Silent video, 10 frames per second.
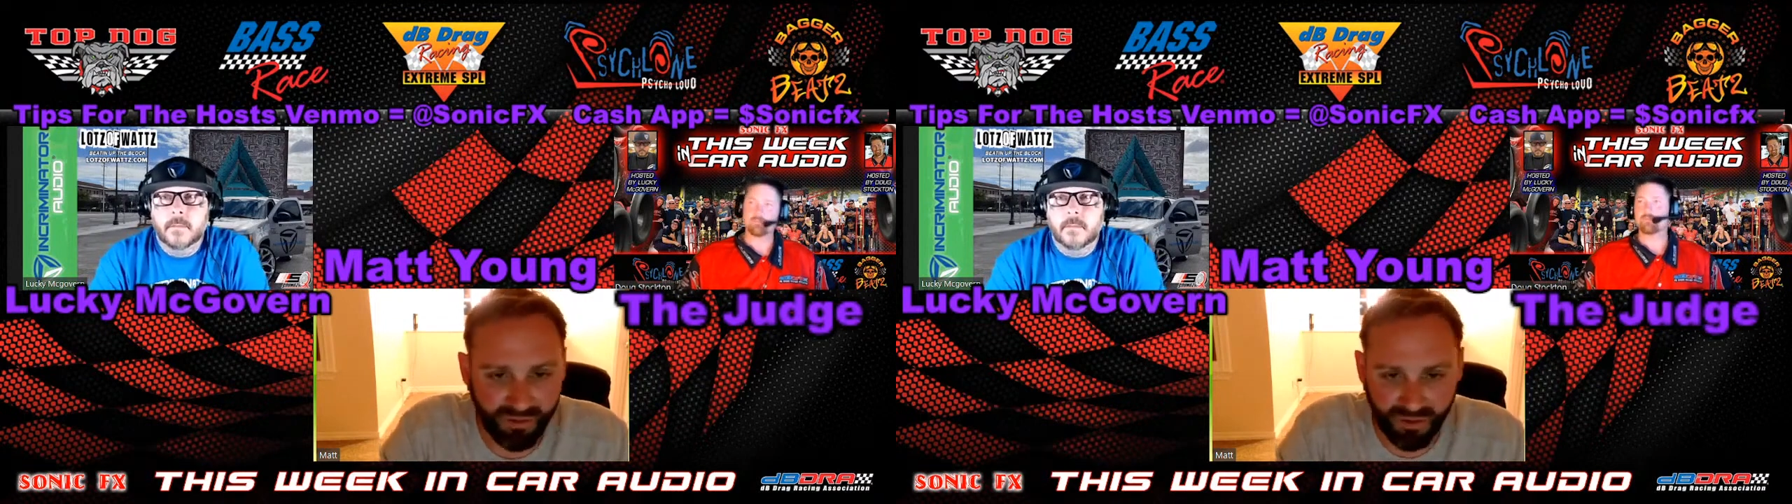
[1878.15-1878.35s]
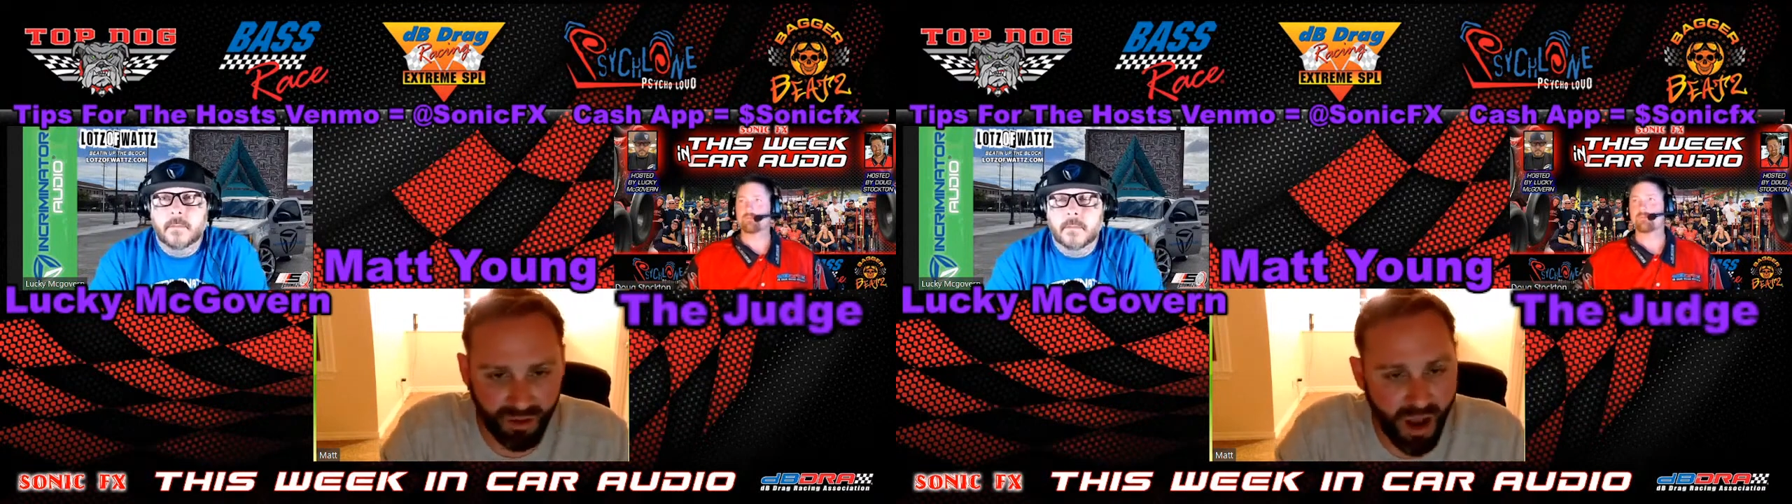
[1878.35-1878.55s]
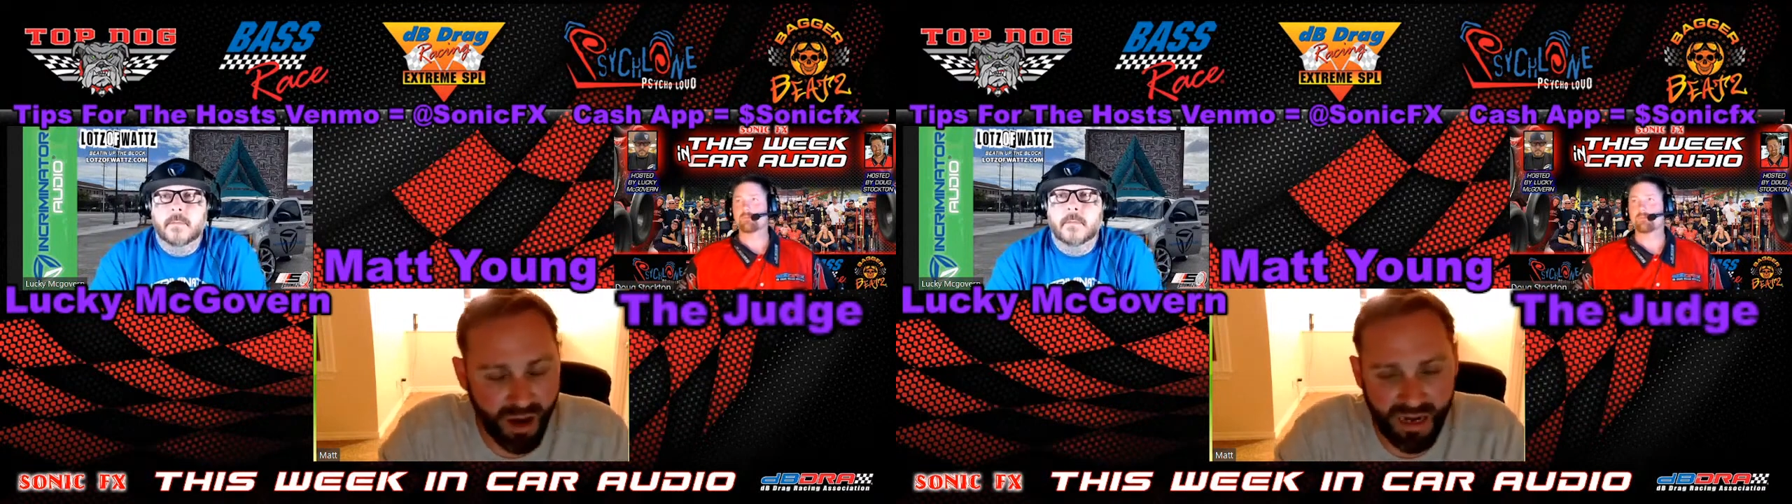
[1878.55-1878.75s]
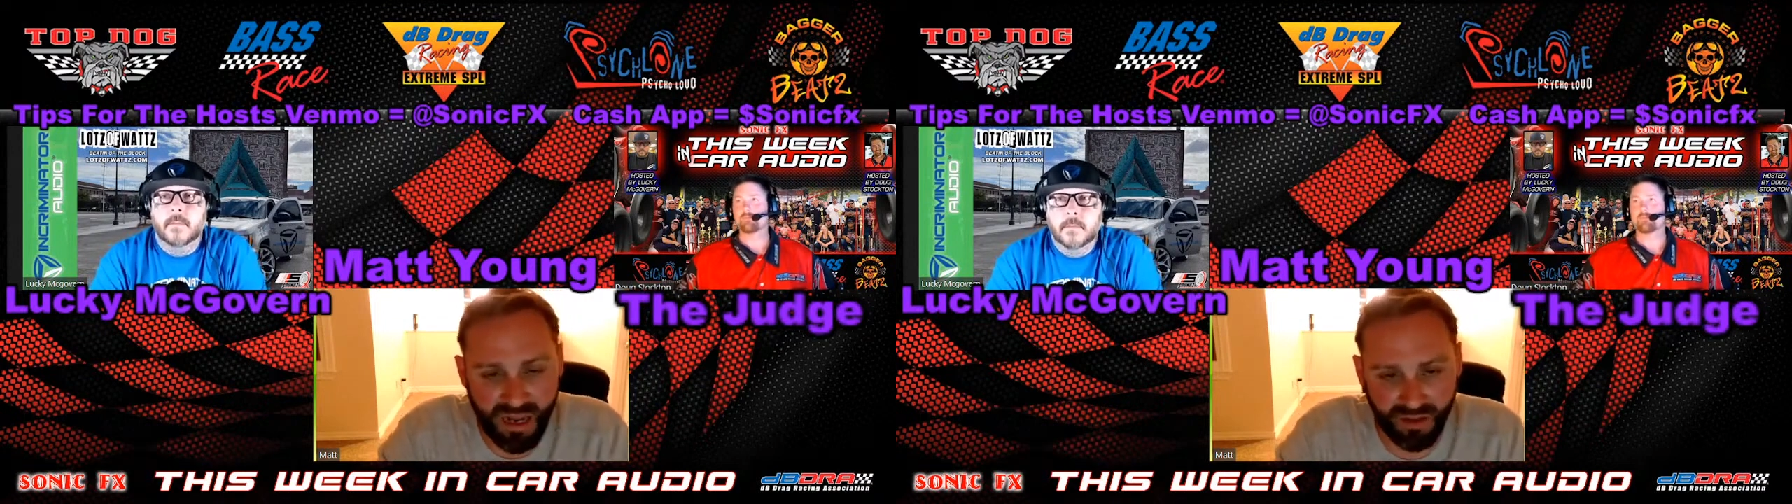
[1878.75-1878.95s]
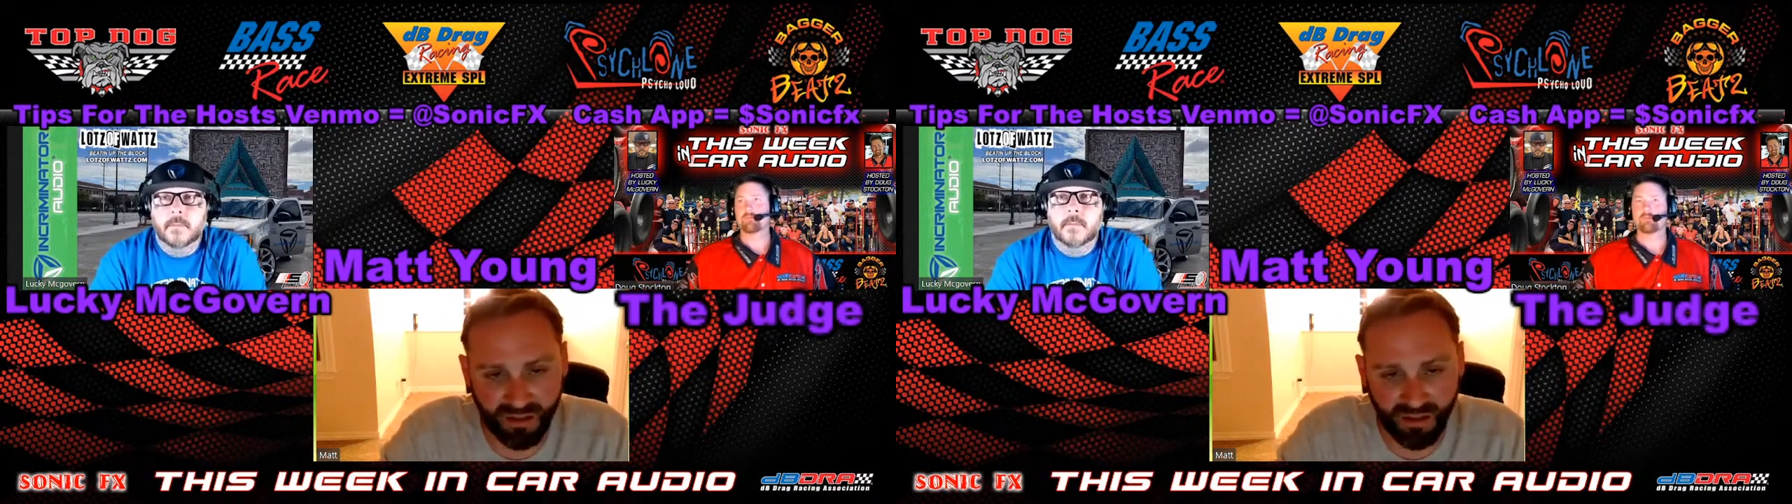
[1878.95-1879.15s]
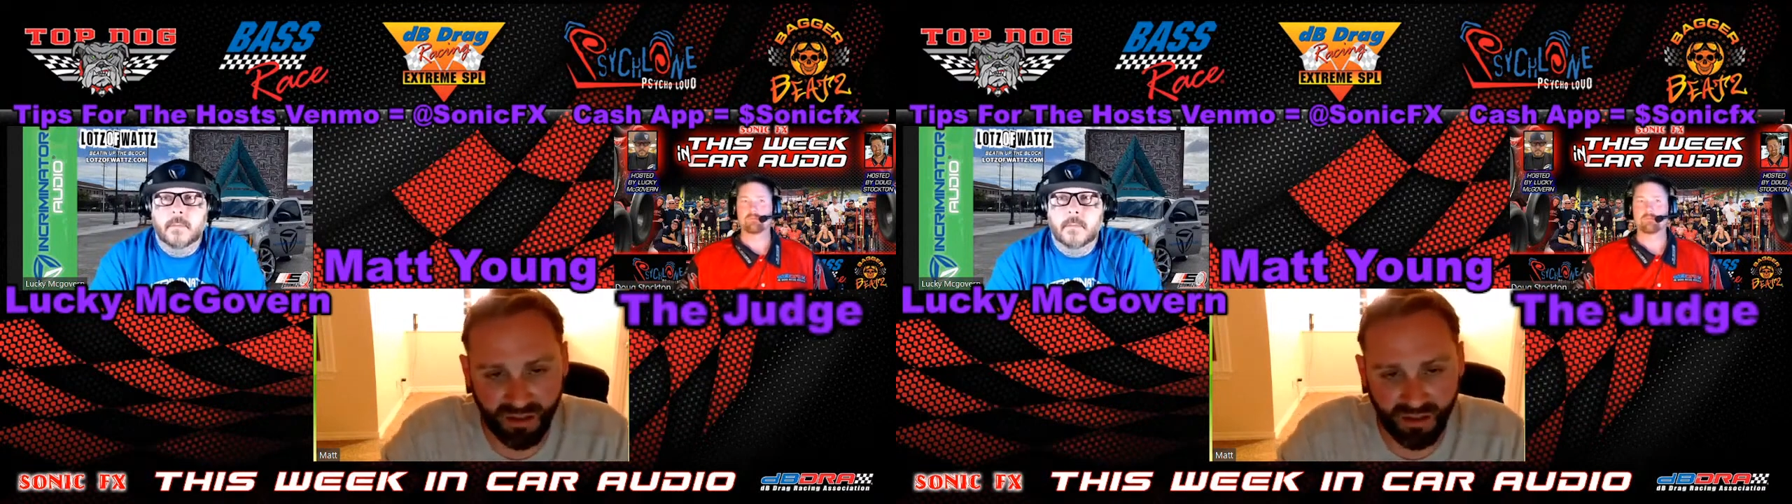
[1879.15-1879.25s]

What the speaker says: You're not going to have any,